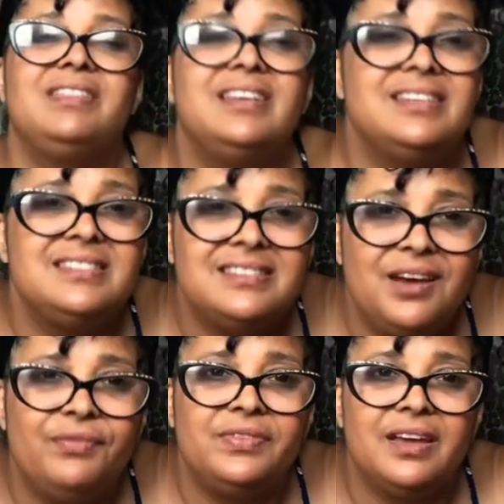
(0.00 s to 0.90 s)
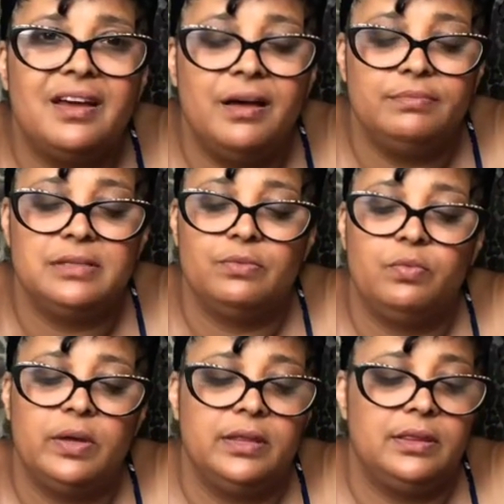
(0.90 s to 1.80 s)
the stuff that comes
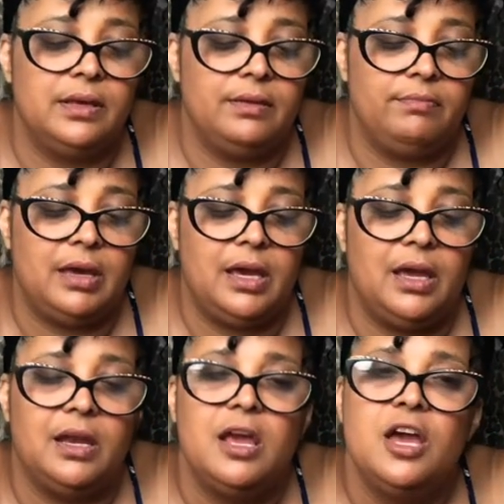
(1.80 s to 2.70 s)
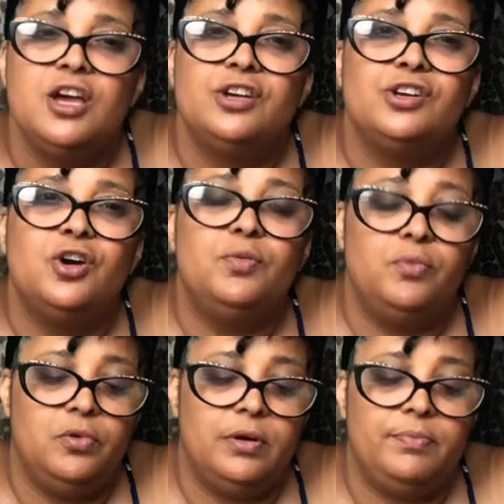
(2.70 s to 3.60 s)
with it, man. No
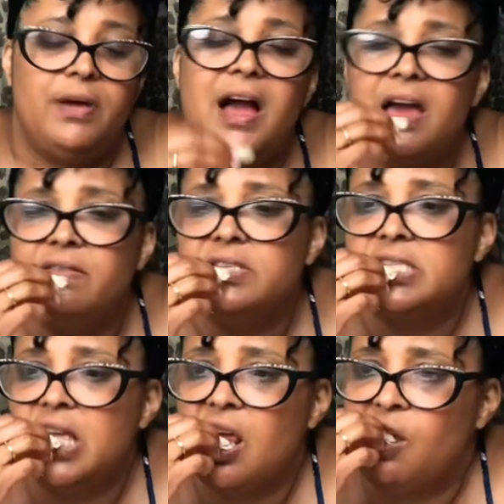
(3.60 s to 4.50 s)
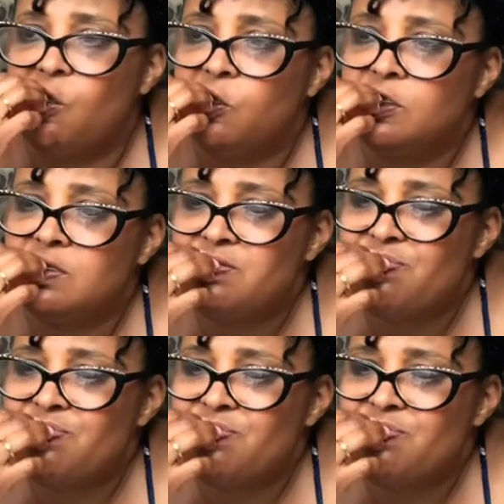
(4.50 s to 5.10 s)
more privacy.